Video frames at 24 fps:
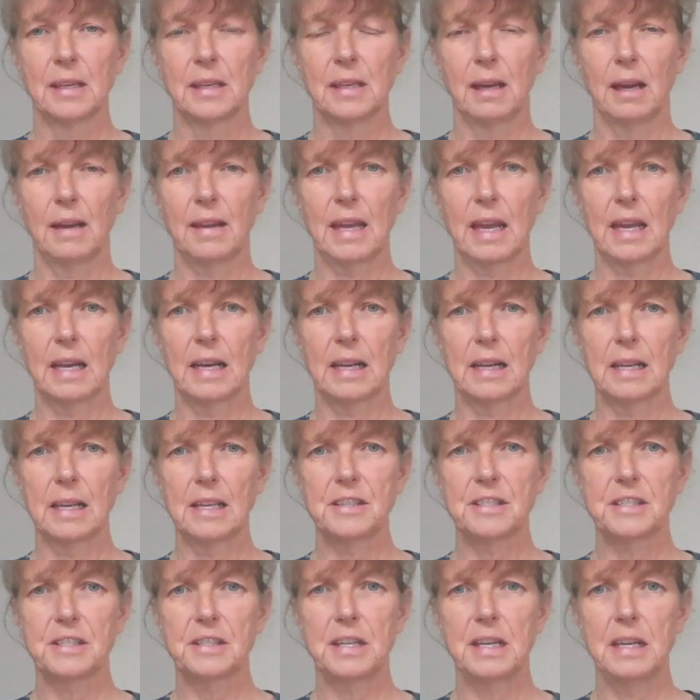Okay, now
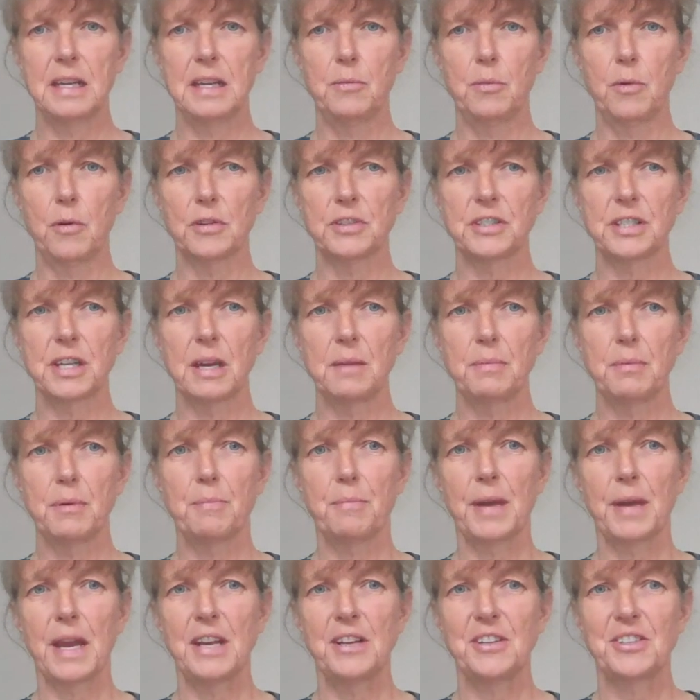let's see what type of
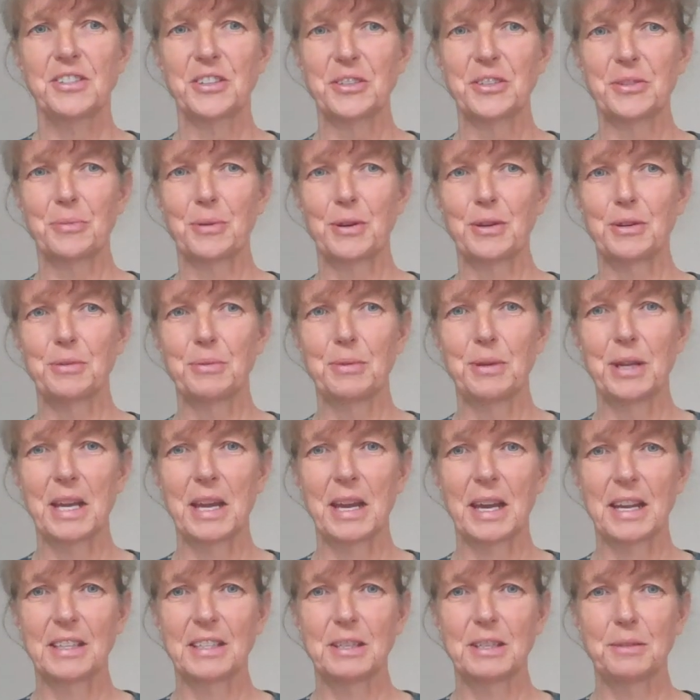patients
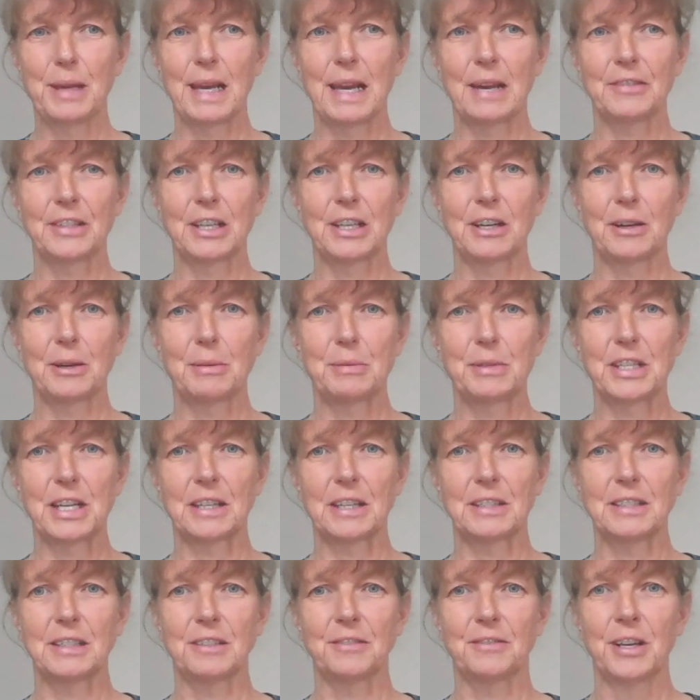did we have in our
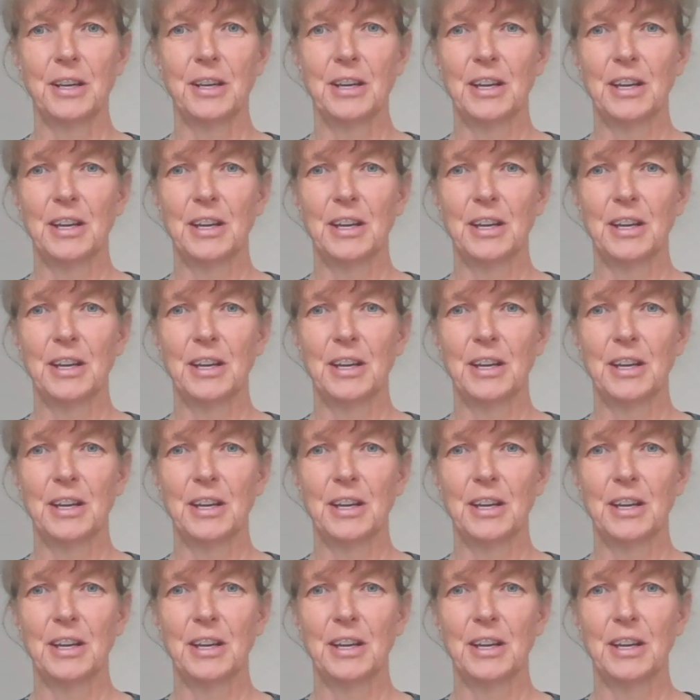objective.